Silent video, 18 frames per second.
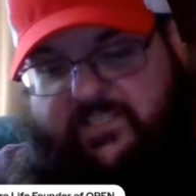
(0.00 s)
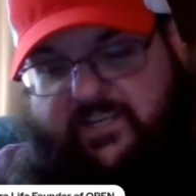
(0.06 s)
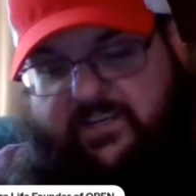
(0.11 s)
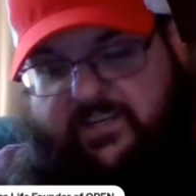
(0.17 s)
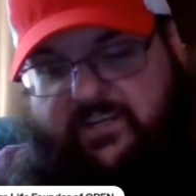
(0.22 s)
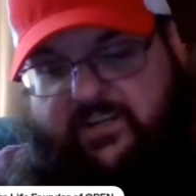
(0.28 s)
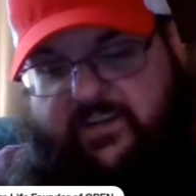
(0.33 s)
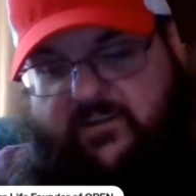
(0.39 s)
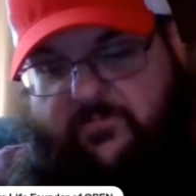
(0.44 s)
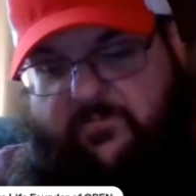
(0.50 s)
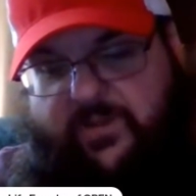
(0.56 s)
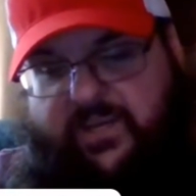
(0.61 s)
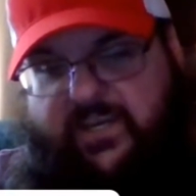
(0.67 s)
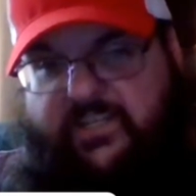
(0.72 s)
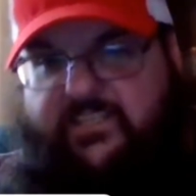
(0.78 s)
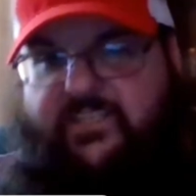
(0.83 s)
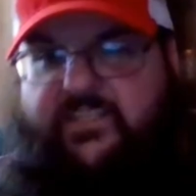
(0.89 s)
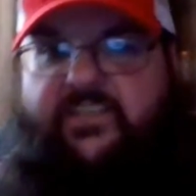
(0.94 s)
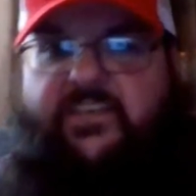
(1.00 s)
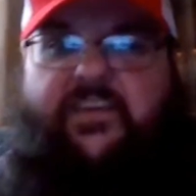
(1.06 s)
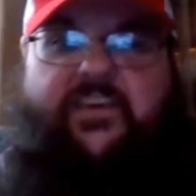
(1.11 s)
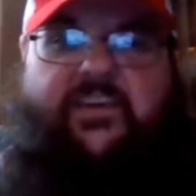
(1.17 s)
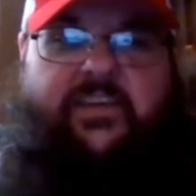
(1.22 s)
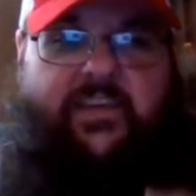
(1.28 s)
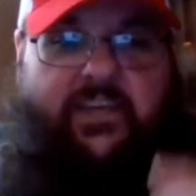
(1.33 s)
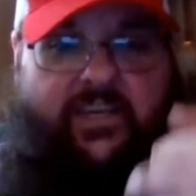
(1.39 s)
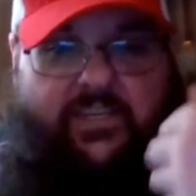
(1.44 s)
it can get stuck way
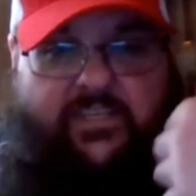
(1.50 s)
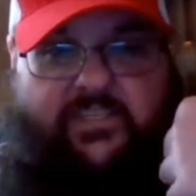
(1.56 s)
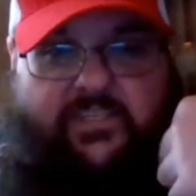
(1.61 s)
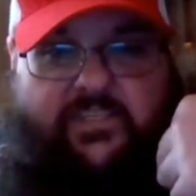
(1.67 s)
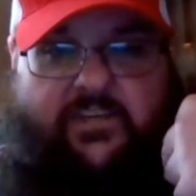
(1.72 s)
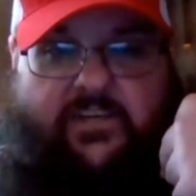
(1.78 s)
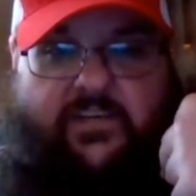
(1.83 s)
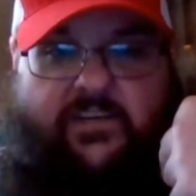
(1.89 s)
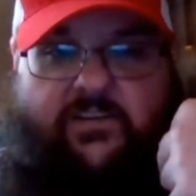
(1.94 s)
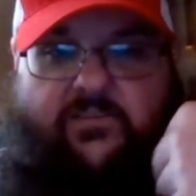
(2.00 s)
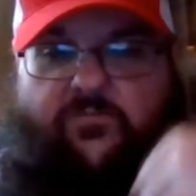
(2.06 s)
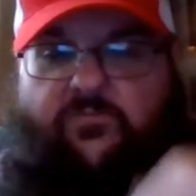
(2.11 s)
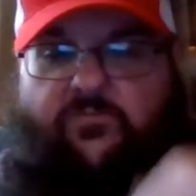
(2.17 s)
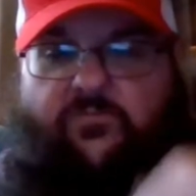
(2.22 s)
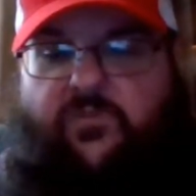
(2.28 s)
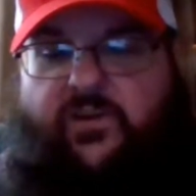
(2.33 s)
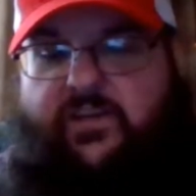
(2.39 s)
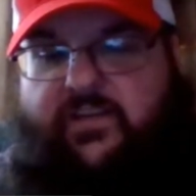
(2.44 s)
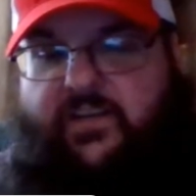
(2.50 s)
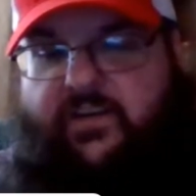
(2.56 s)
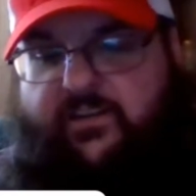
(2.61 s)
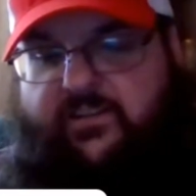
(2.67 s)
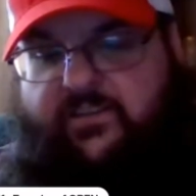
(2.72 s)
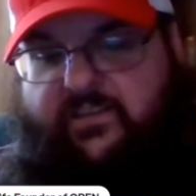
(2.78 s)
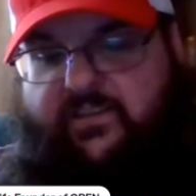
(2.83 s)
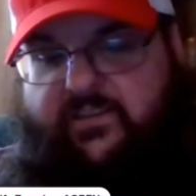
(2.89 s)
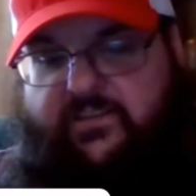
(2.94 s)
down in the throat
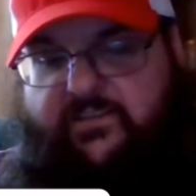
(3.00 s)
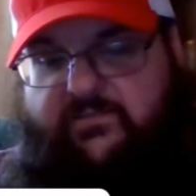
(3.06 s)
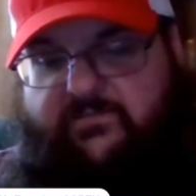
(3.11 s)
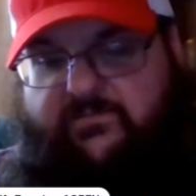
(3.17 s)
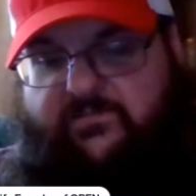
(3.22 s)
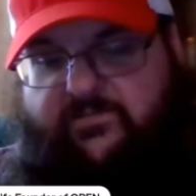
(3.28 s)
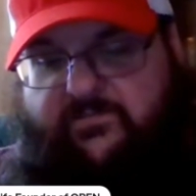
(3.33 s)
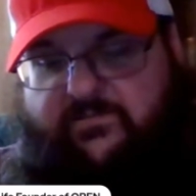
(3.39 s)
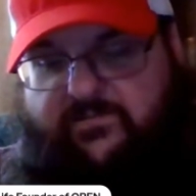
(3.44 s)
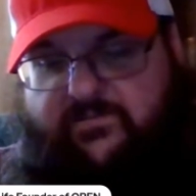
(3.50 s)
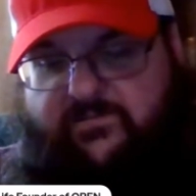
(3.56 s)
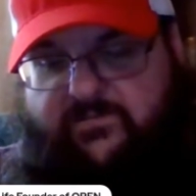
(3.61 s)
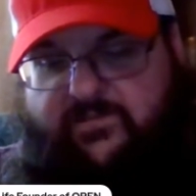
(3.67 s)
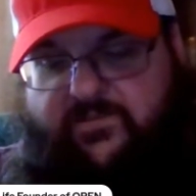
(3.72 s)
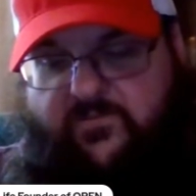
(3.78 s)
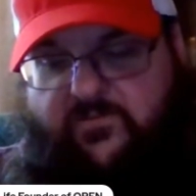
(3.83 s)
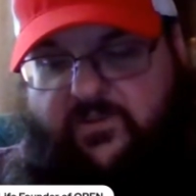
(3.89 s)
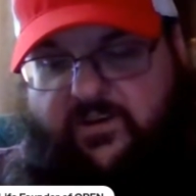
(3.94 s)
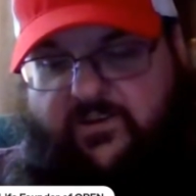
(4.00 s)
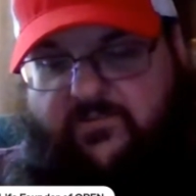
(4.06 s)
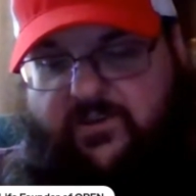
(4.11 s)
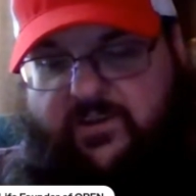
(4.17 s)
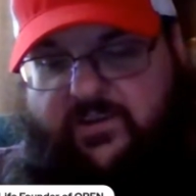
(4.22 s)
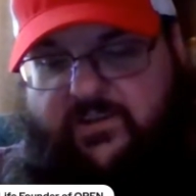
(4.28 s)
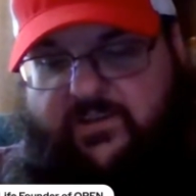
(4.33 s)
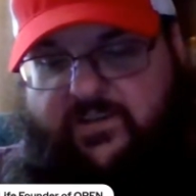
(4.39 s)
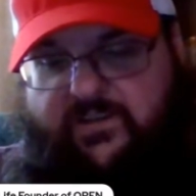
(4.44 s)
area and maybe not be
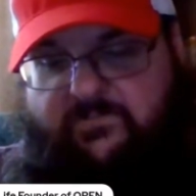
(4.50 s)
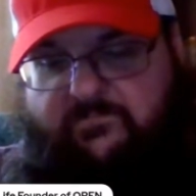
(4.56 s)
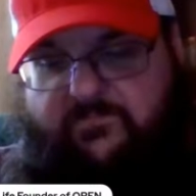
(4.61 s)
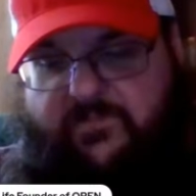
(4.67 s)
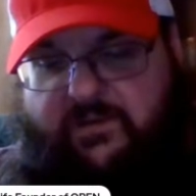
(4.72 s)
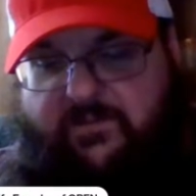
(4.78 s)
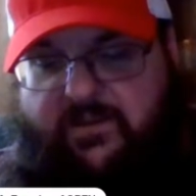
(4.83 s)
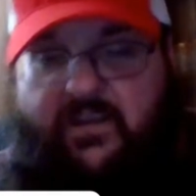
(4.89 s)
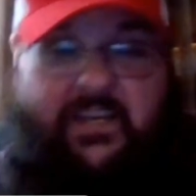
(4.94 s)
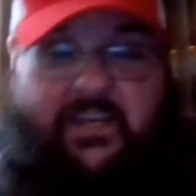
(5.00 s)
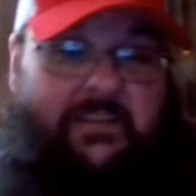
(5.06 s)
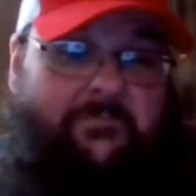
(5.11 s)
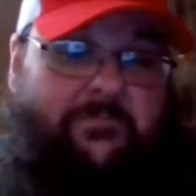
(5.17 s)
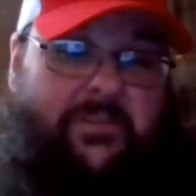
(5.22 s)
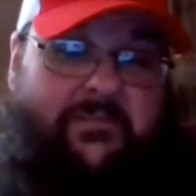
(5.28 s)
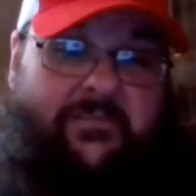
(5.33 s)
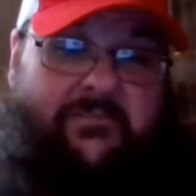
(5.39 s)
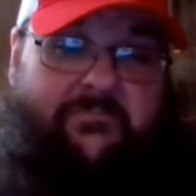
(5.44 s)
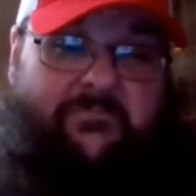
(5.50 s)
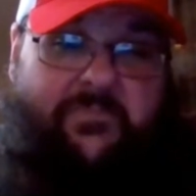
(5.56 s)
able to get back out because of the